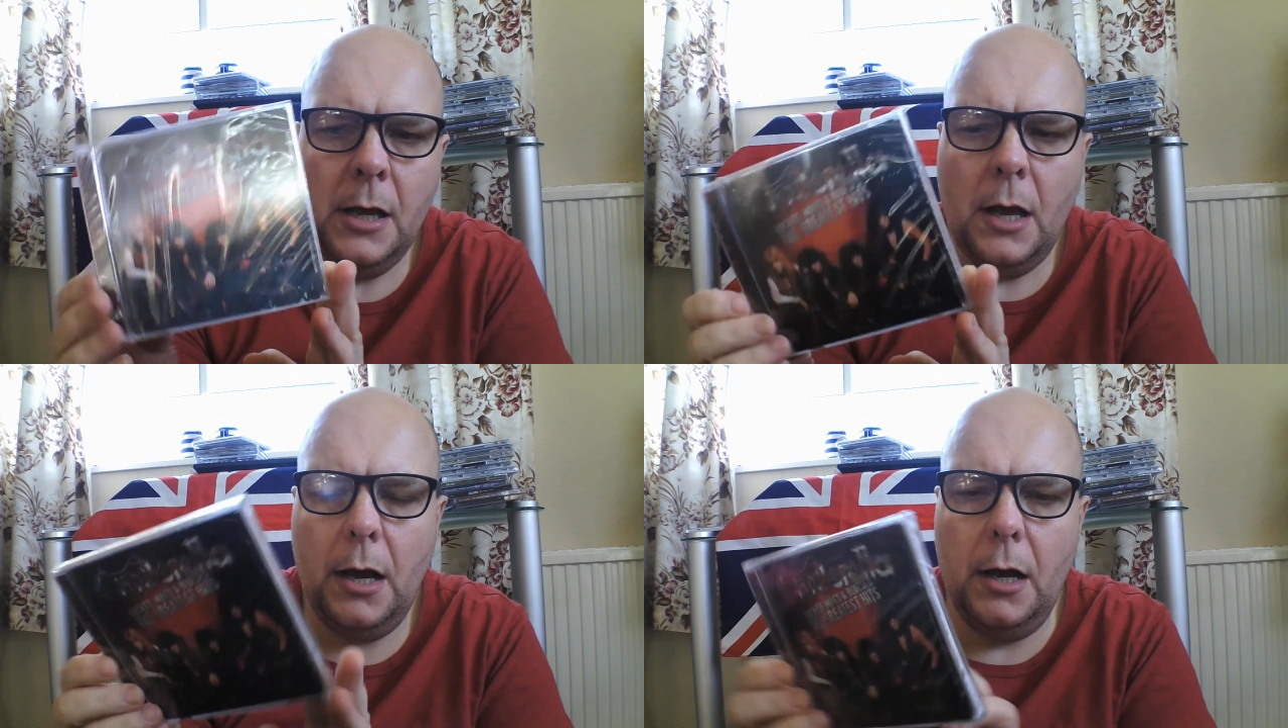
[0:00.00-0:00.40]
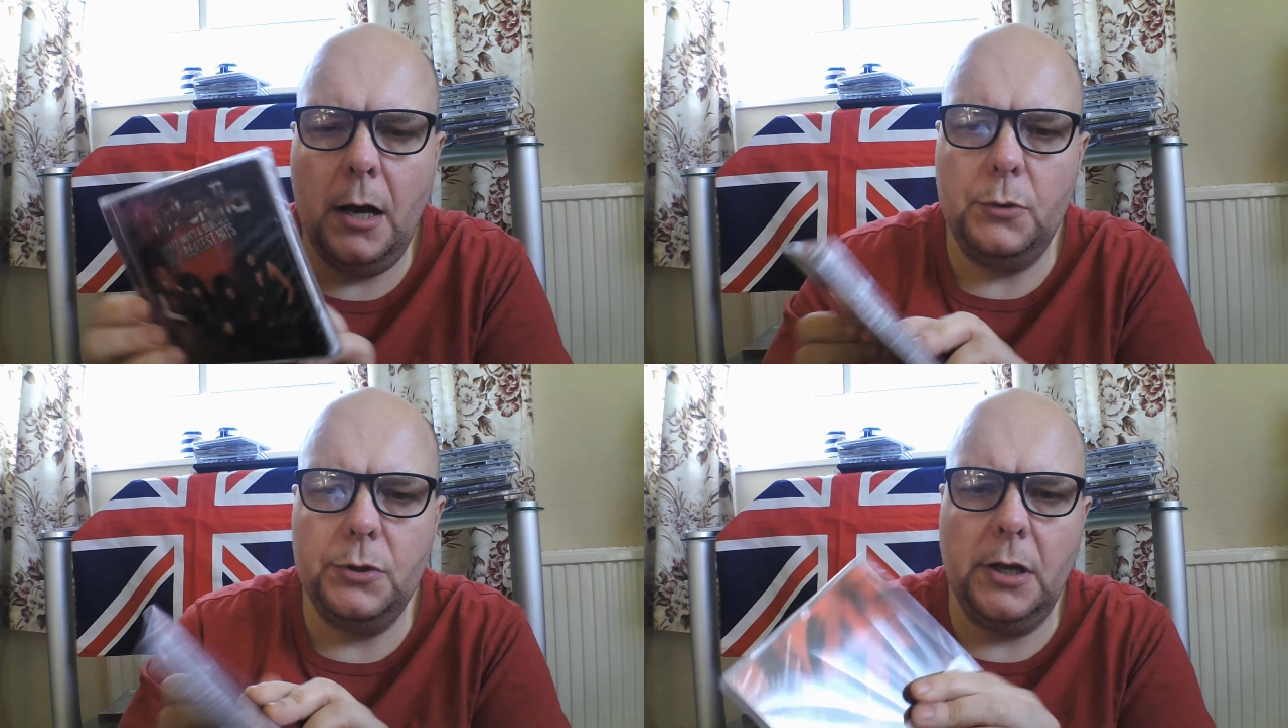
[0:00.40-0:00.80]
I
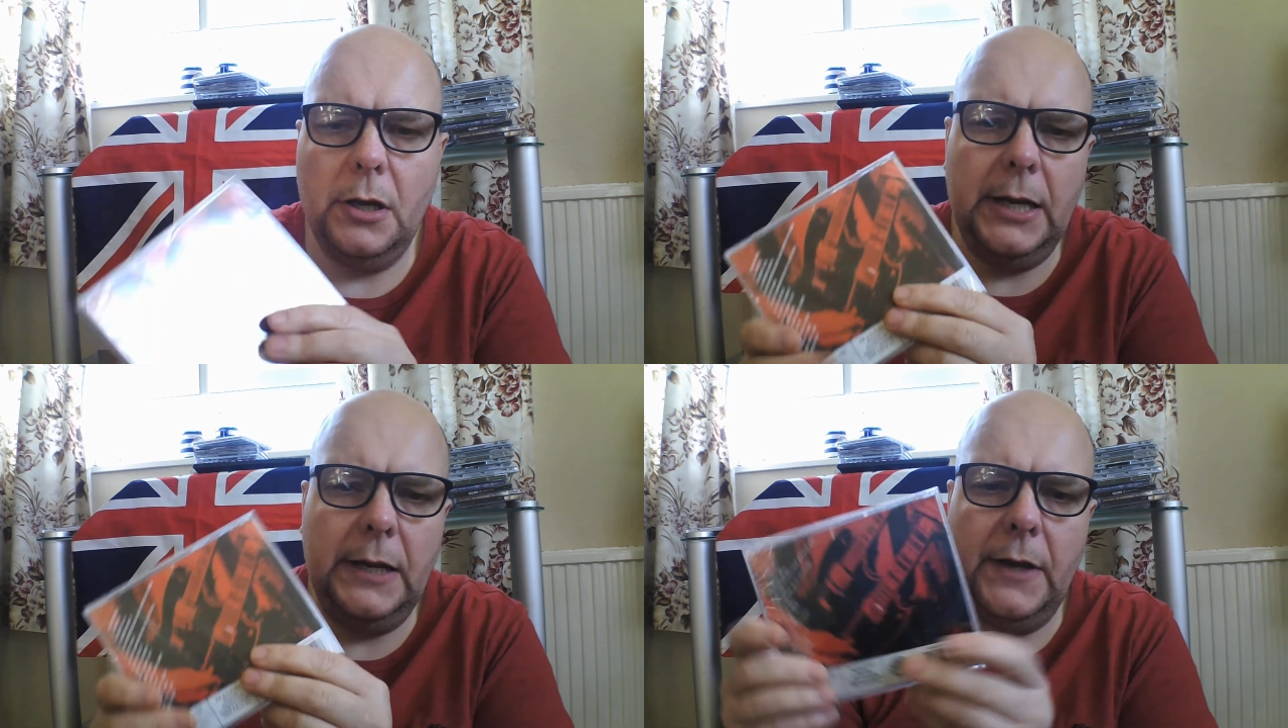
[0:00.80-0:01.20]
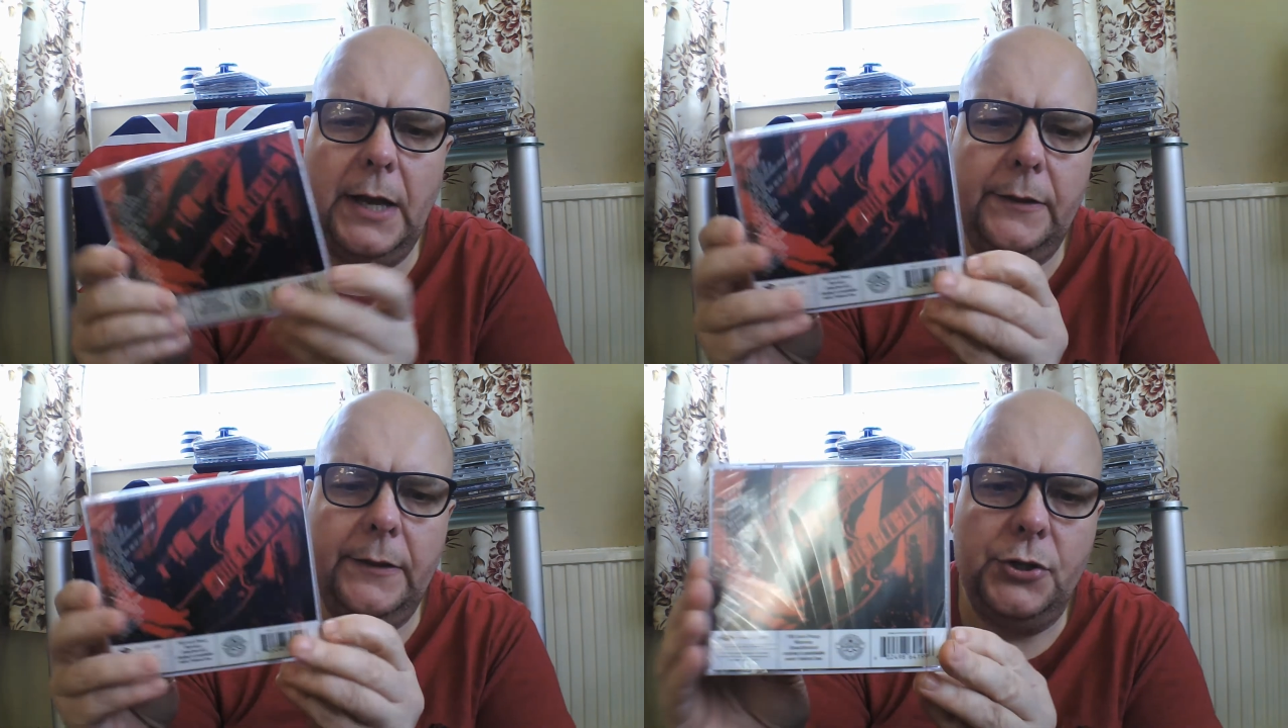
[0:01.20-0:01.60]
wasn't going to leave that
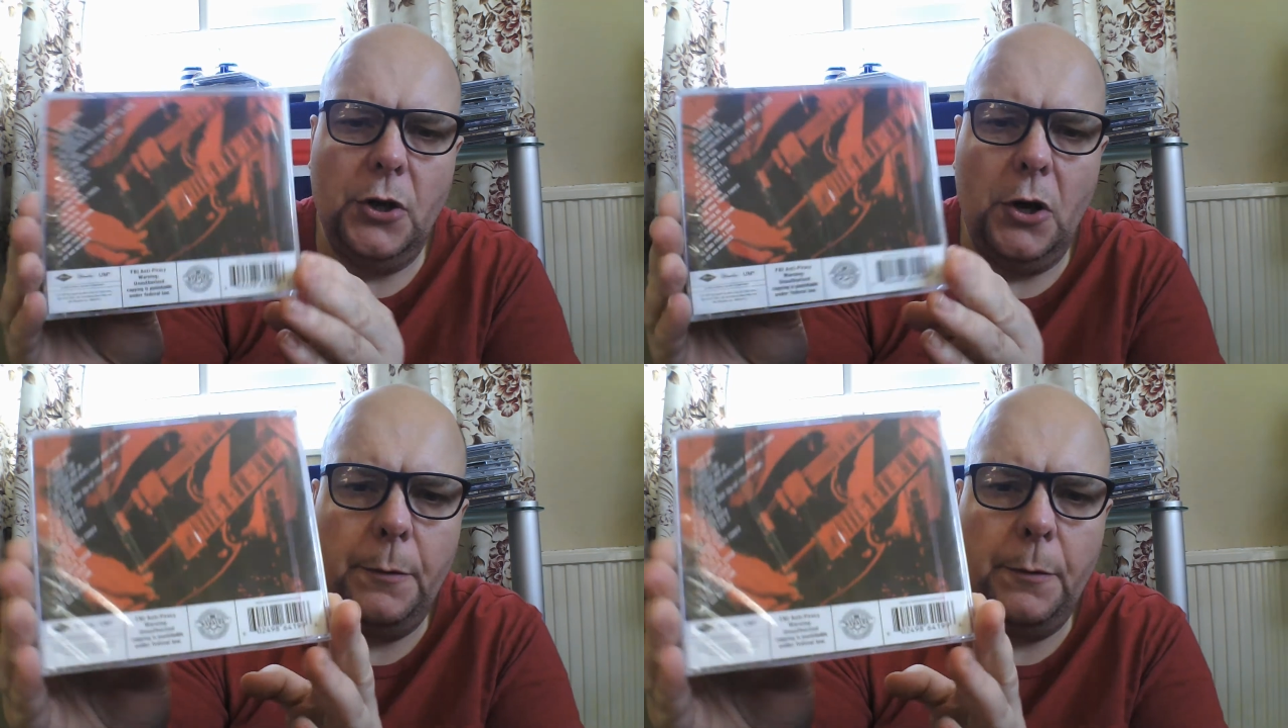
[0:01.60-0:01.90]
in the shop.